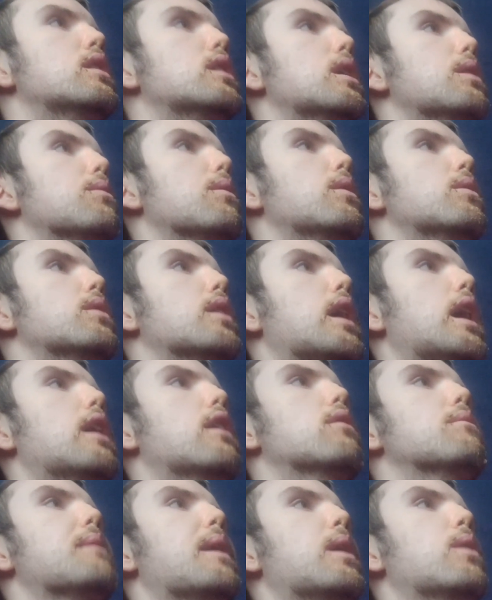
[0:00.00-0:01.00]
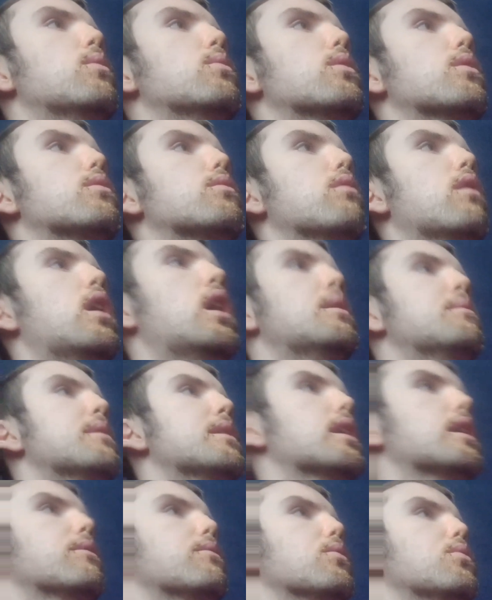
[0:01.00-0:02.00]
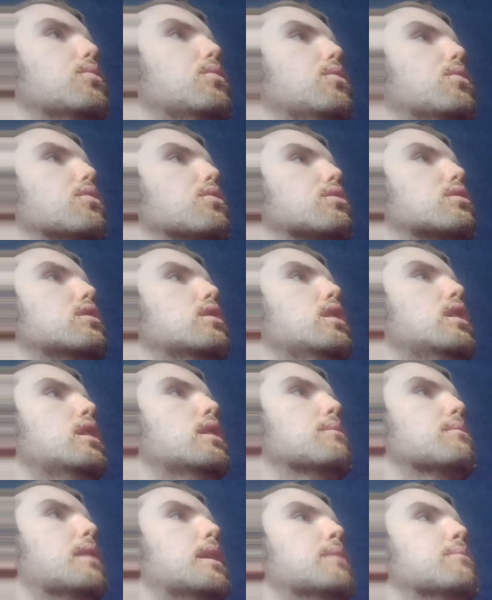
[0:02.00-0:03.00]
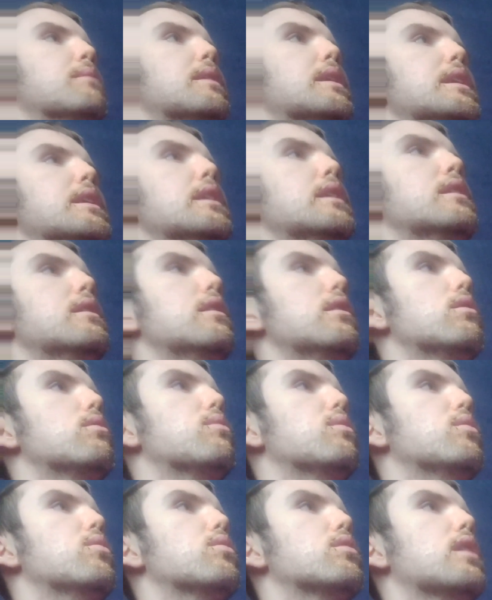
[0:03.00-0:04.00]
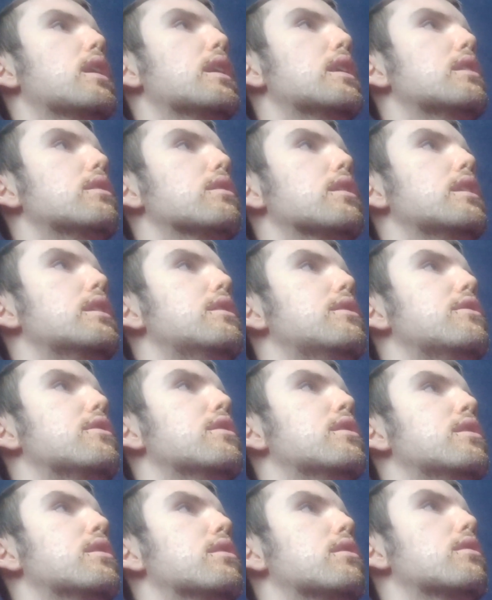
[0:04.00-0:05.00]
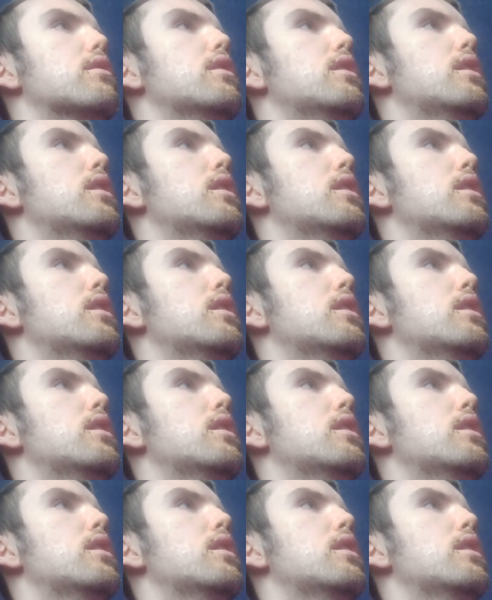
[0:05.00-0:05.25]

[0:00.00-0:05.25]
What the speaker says: They won't hear about all the drama they've caused by making these false accusations.